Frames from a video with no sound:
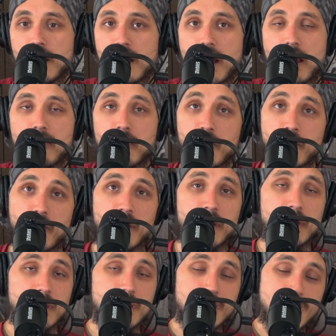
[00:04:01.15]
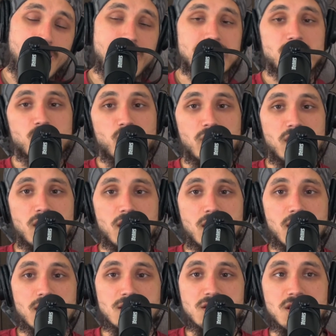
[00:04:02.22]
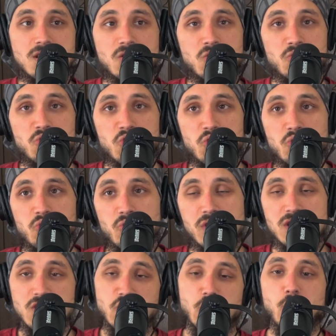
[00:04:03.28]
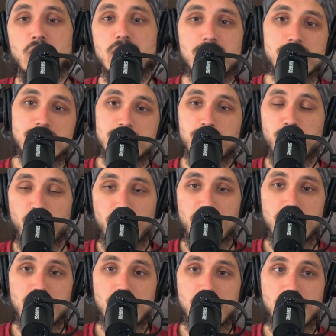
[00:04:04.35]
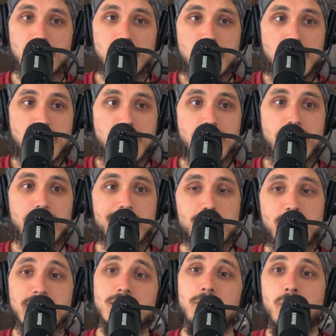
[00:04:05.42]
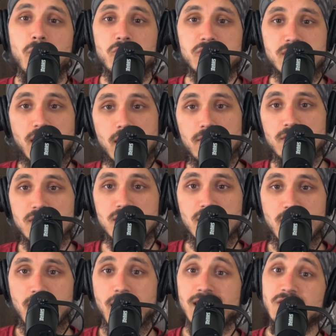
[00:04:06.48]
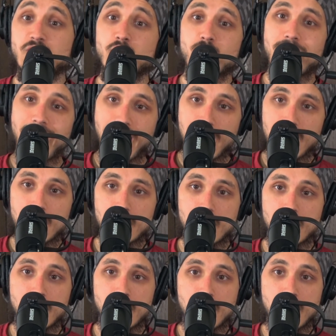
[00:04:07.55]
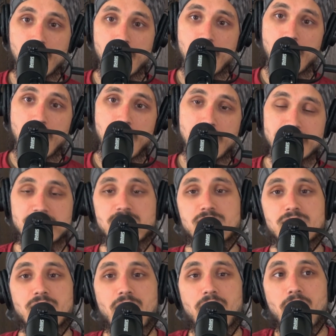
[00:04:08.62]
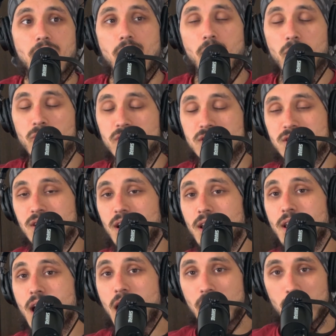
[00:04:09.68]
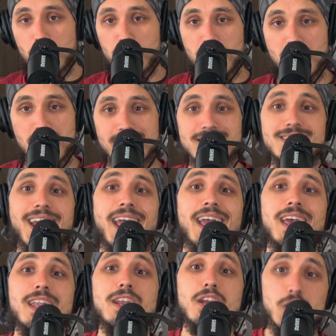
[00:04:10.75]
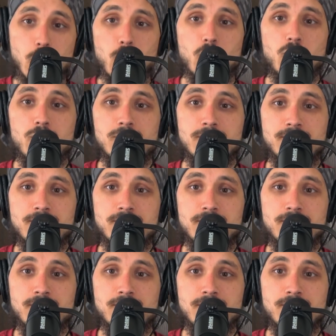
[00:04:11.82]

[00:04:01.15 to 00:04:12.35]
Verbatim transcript: Have a great next week. Continue to enjoy your spring and make the most out of this year as you can. And just like I always say, L O P H and cadoodle.